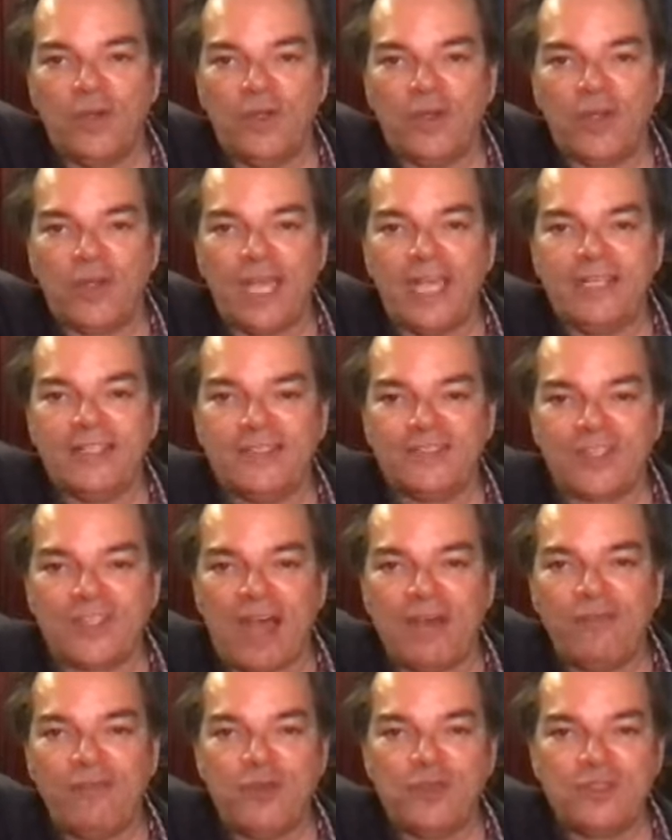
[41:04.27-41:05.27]
Okay,
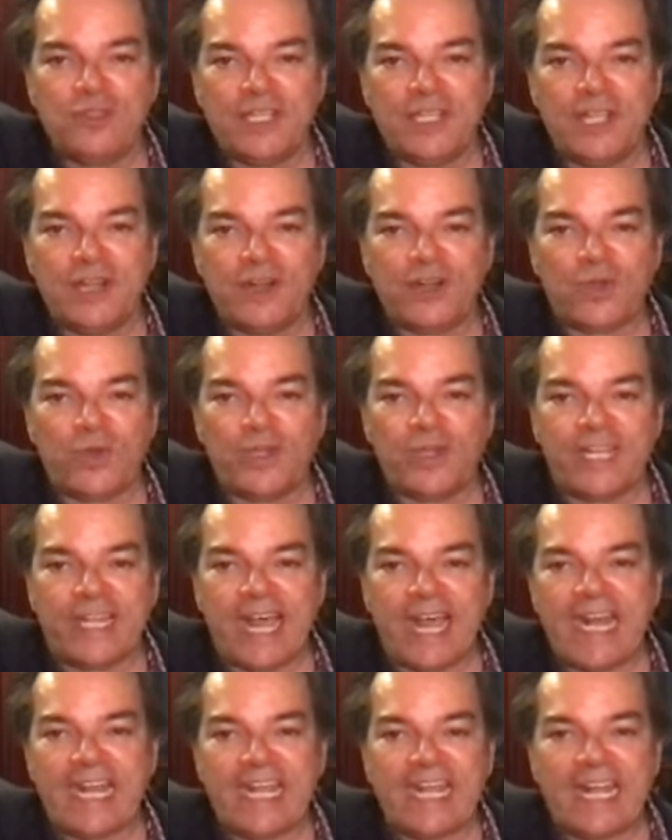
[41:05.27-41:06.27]
Jaffo's in there doing the
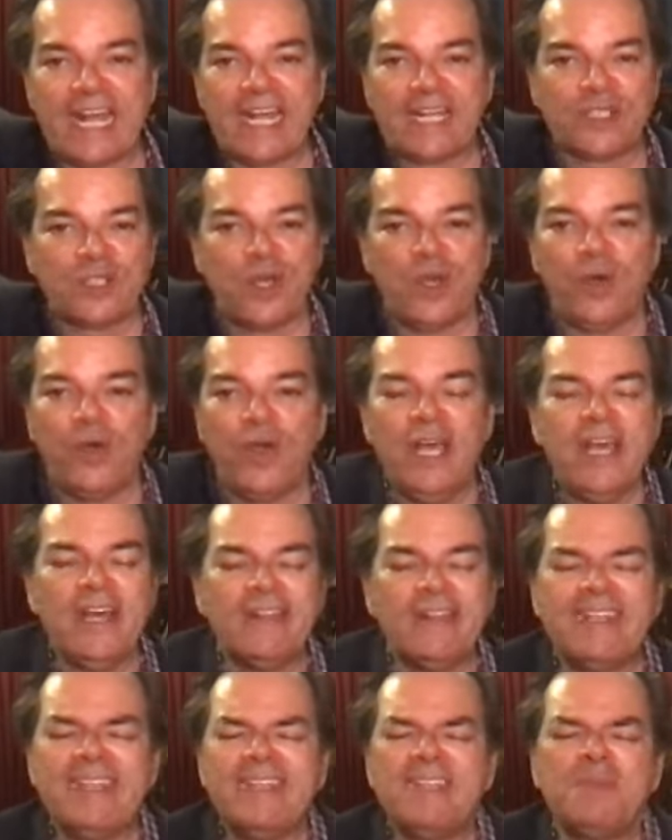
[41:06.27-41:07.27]
nine o'clock show.
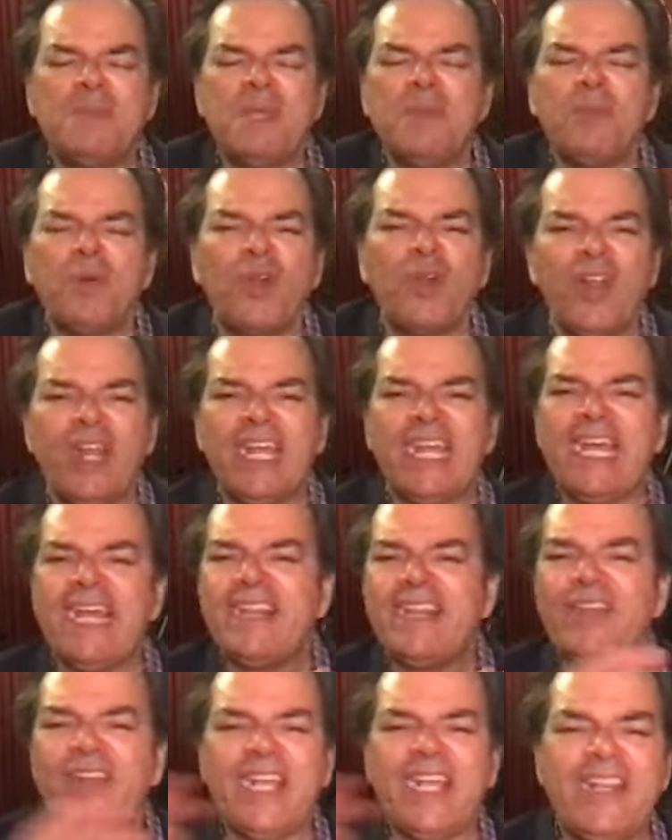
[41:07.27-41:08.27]
These people are gonna get,
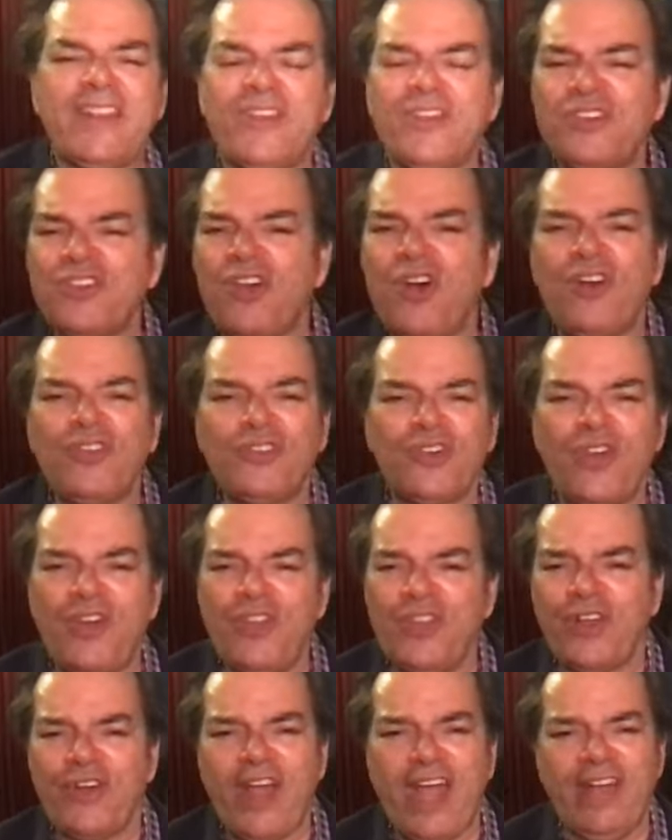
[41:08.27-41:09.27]
their get their jaws are on
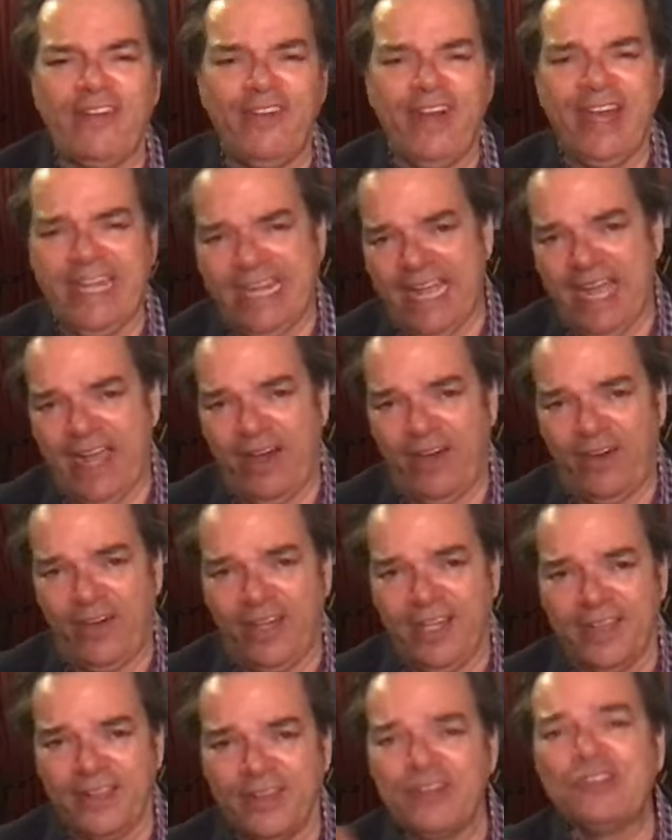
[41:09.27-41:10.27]
the ground right now.
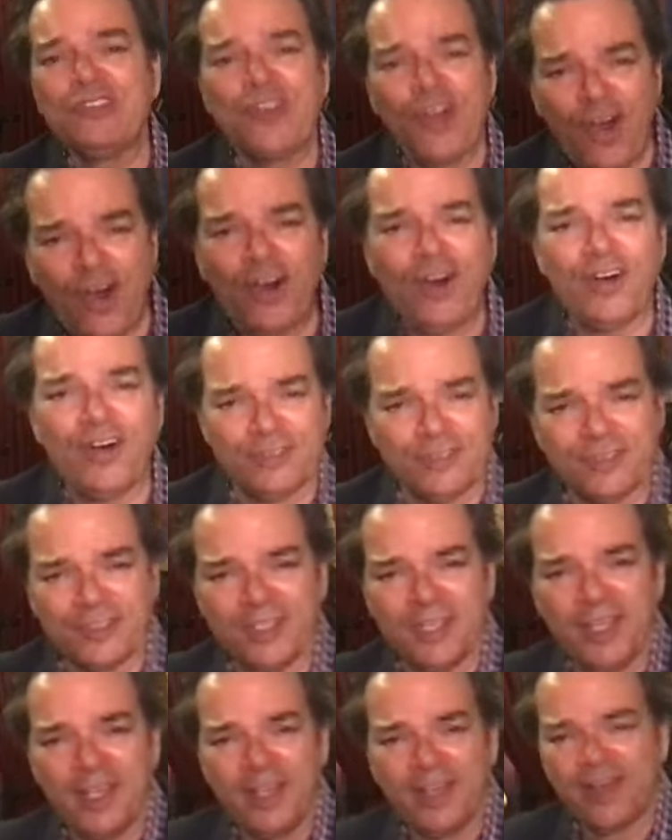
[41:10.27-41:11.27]
Their jaws
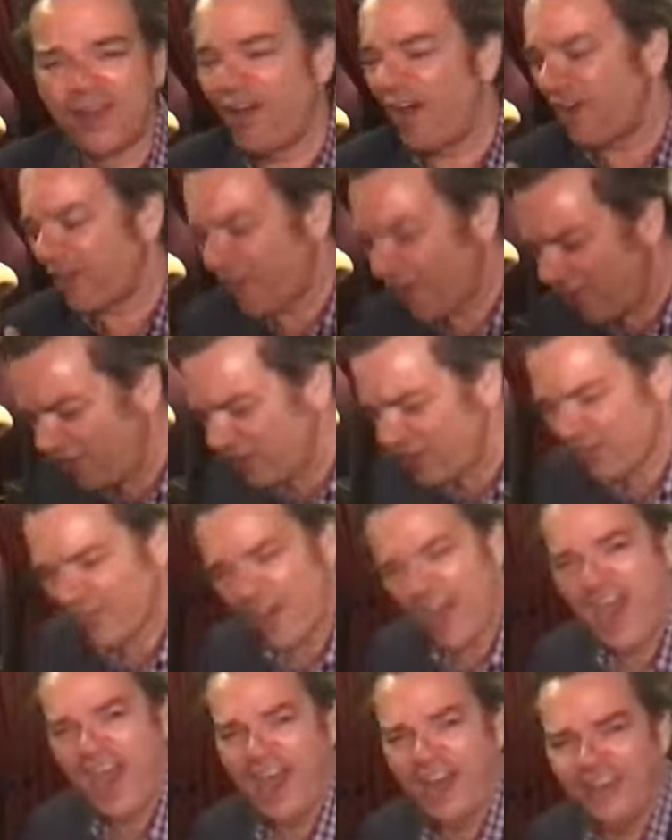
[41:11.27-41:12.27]
are on the
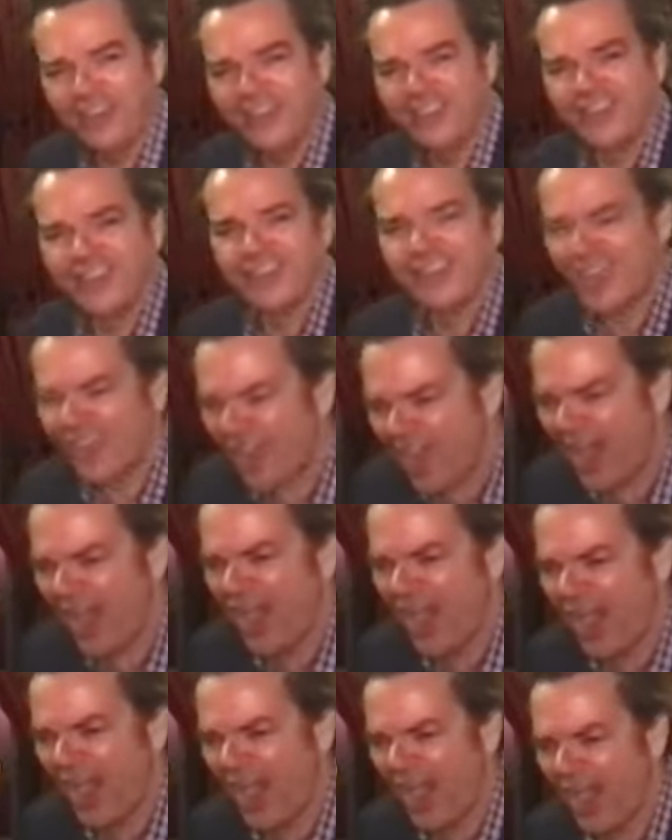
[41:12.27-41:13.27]

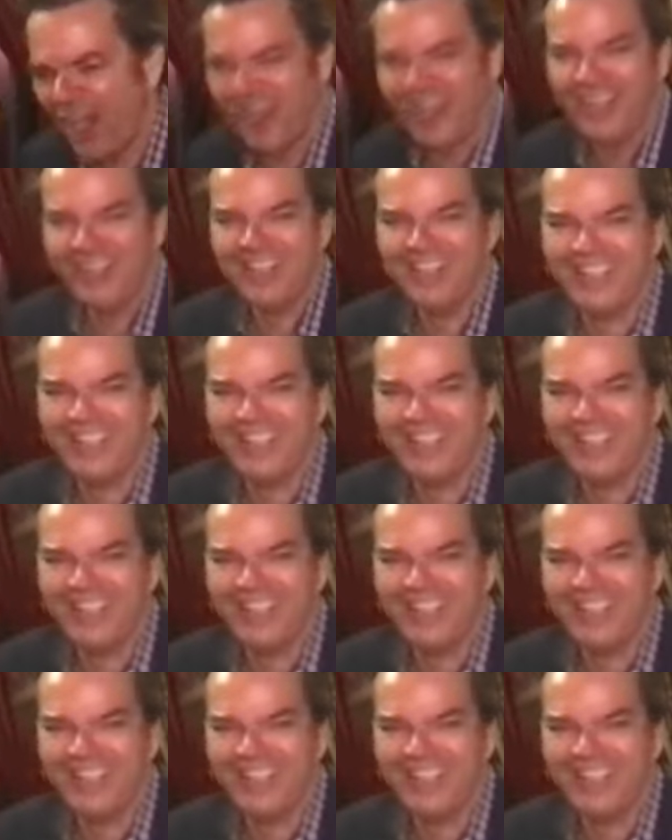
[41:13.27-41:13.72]
ground.